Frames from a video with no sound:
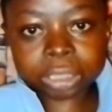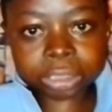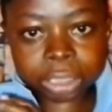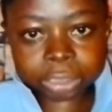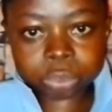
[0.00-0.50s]

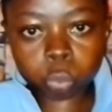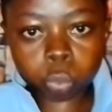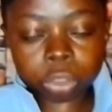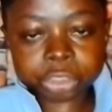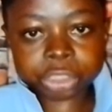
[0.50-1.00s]
Just
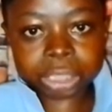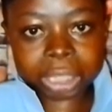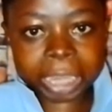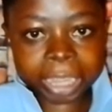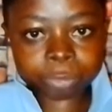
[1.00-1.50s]
watch it
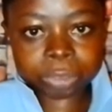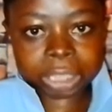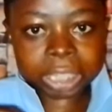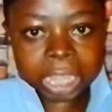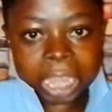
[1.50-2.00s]

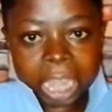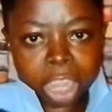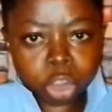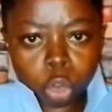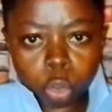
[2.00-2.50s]
carefully
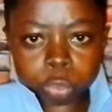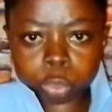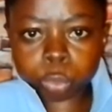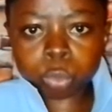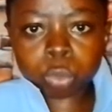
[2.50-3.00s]
and go
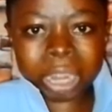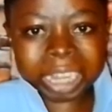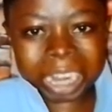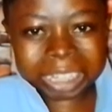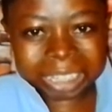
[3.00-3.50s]
through
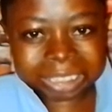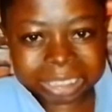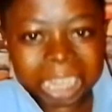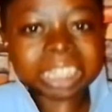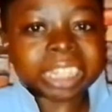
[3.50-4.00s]
and
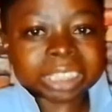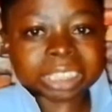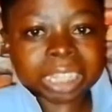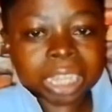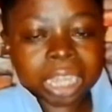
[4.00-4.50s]
understand it,
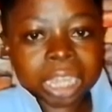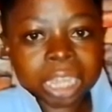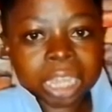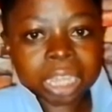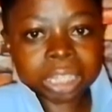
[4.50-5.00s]

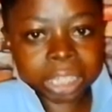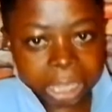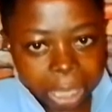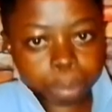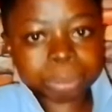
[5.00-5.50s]

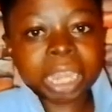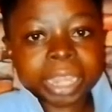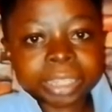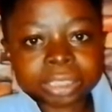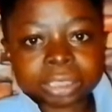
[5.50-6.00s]
then
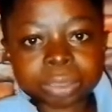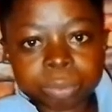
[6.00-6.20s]
apply it.